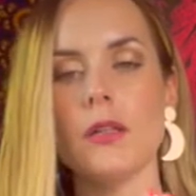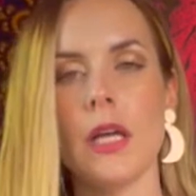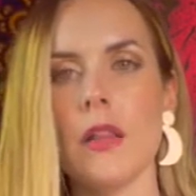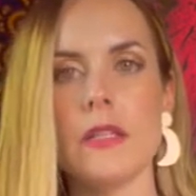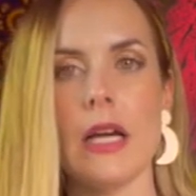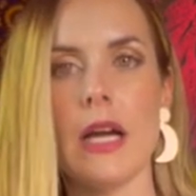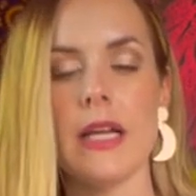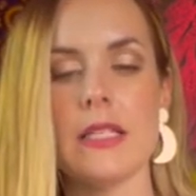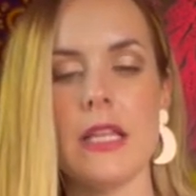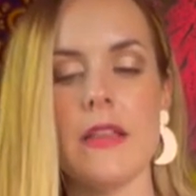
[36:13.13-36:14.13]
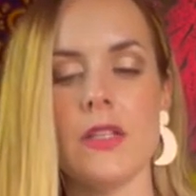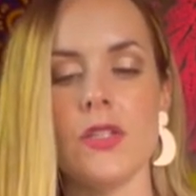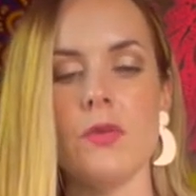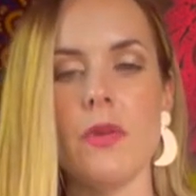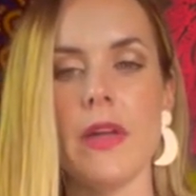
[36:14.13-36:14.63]
None of the die has anything to
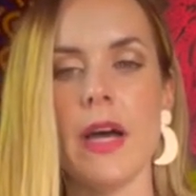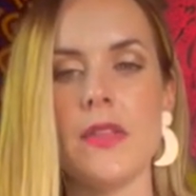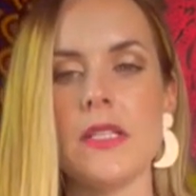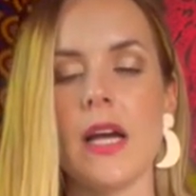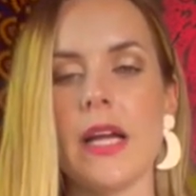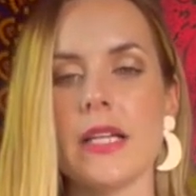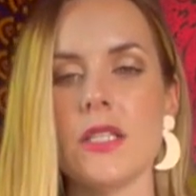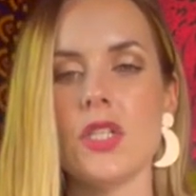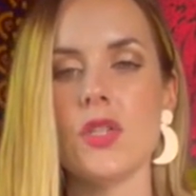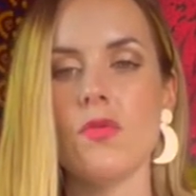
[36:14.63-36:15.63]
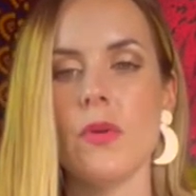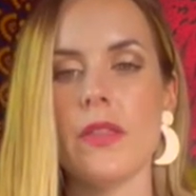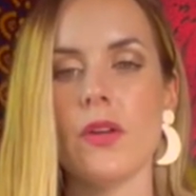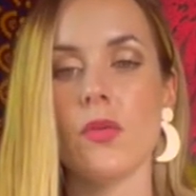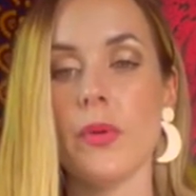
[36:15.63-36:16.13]
do with that. The die has to do
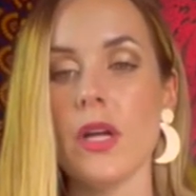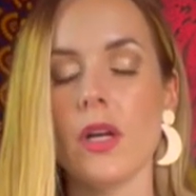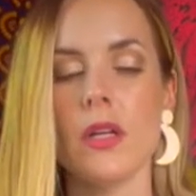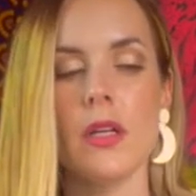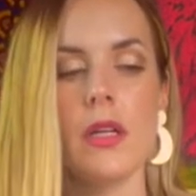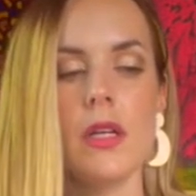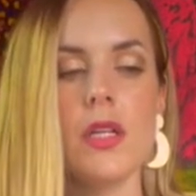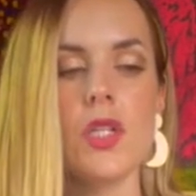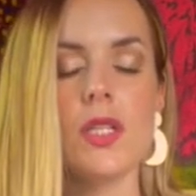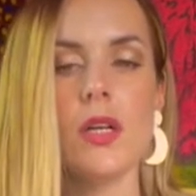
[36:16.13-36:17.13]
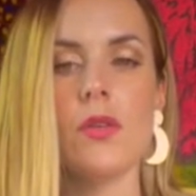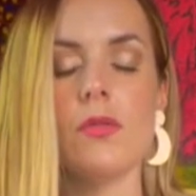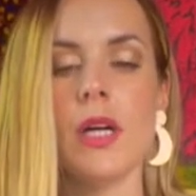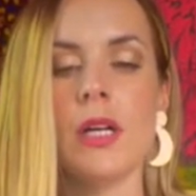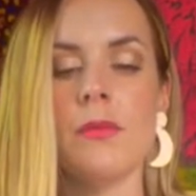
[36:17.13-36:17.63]
with career.
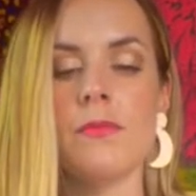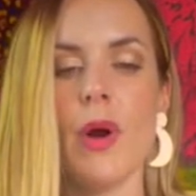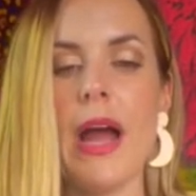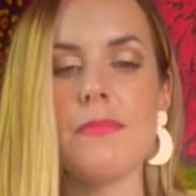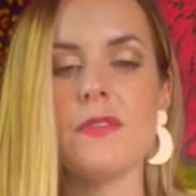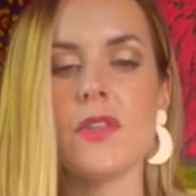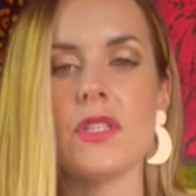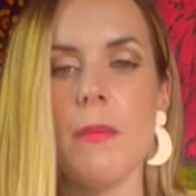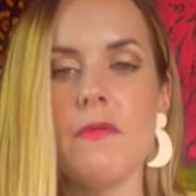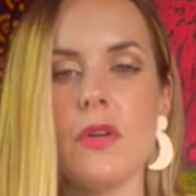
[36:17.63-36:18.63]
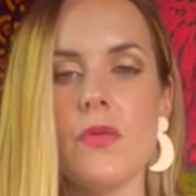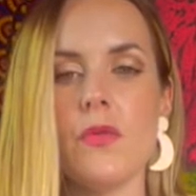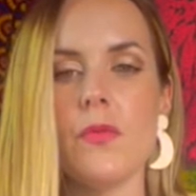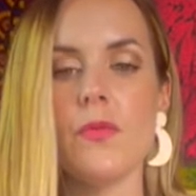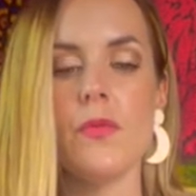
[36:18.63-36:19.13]
So perhaps for some of
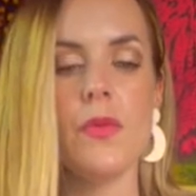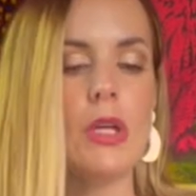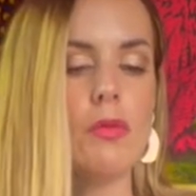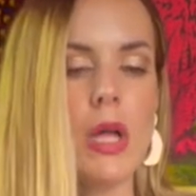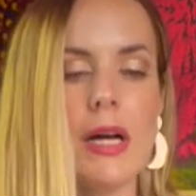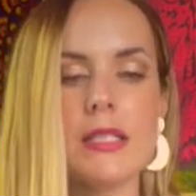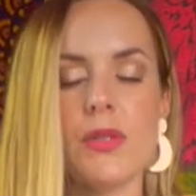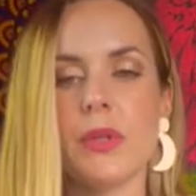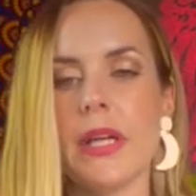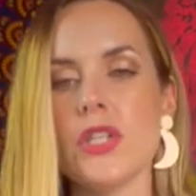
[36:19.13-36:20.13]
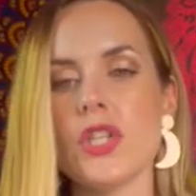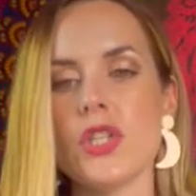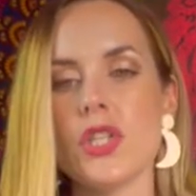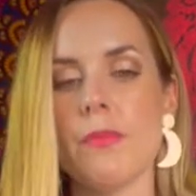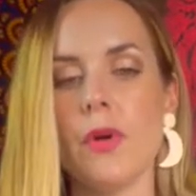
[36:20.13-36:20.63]
you, you lost a
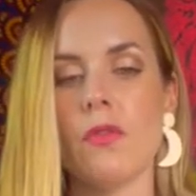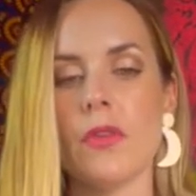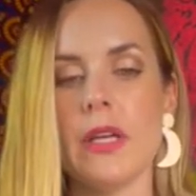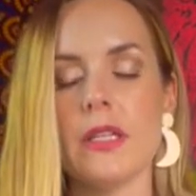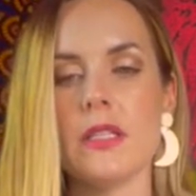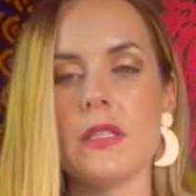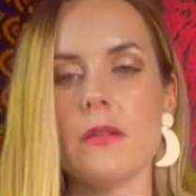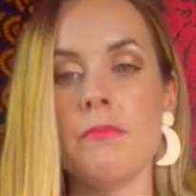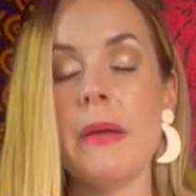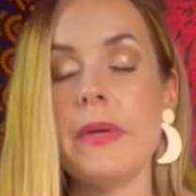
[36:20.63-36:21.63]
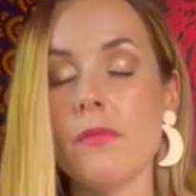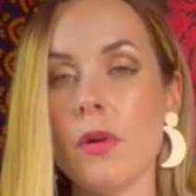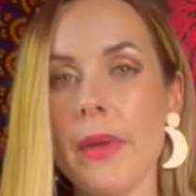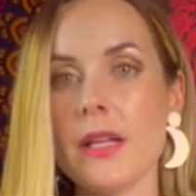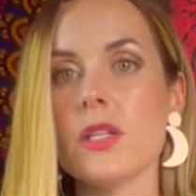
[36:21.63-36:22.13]
relationship over this. Maybe a
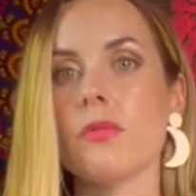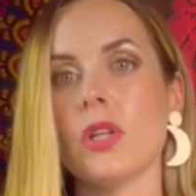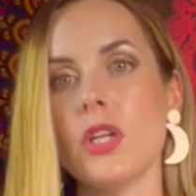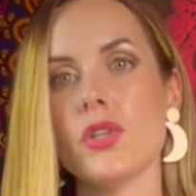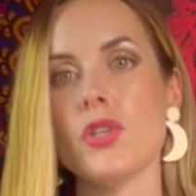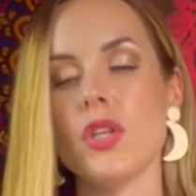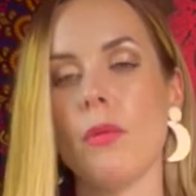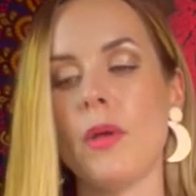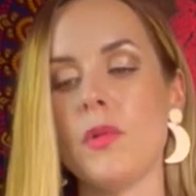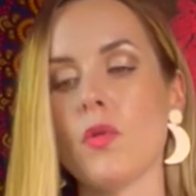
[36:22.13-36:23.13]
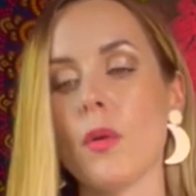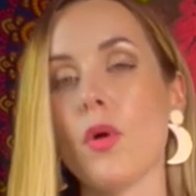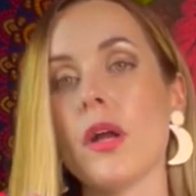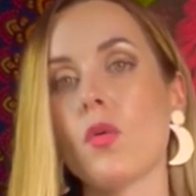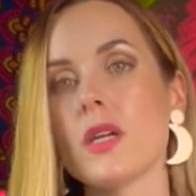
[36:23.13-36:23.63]
romantic relationship. Maybe you were
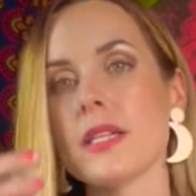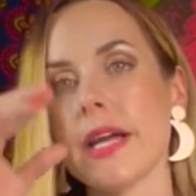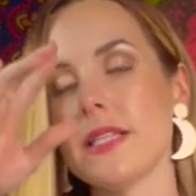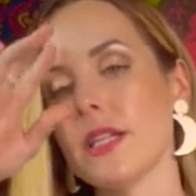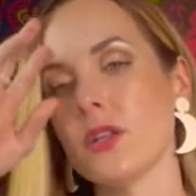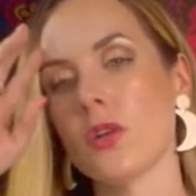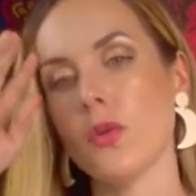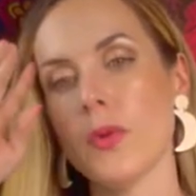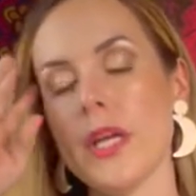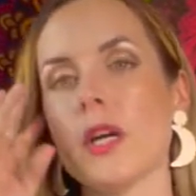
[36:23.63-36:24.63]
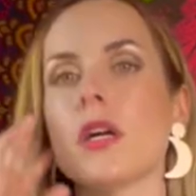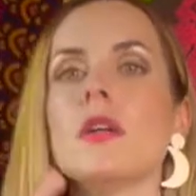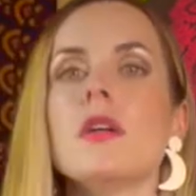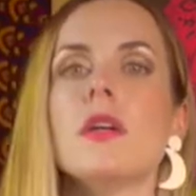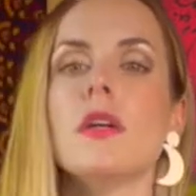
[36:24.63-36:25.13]
prioritizing
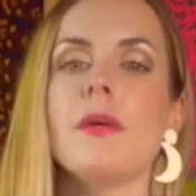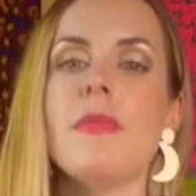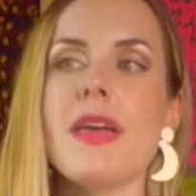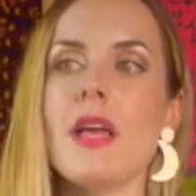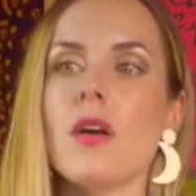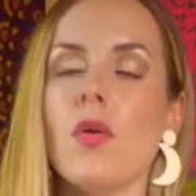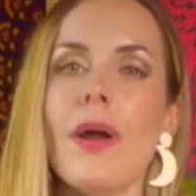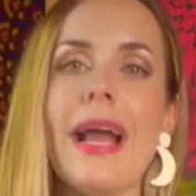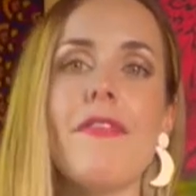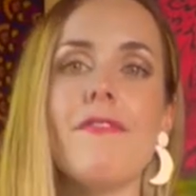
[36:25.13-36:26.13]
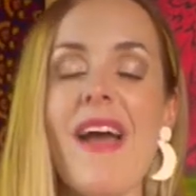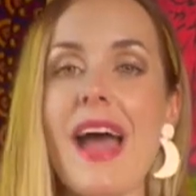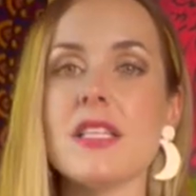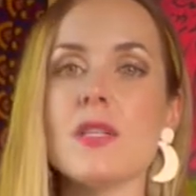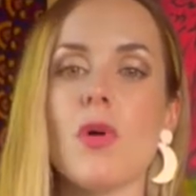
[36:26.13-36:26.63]
career, making quick,
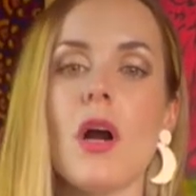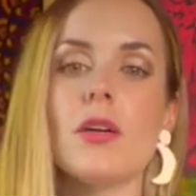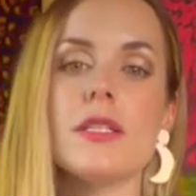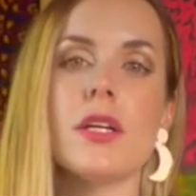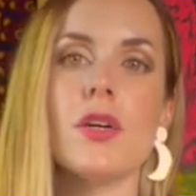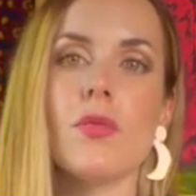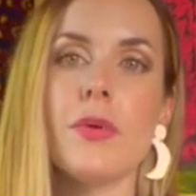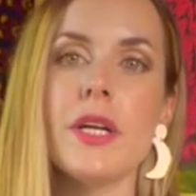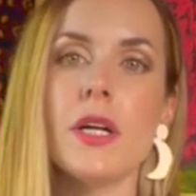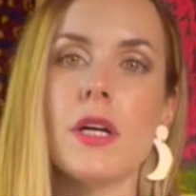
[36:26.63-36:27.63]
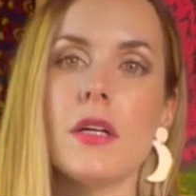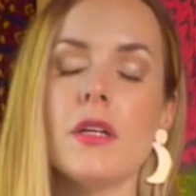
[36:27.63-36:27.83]
fast progress in career.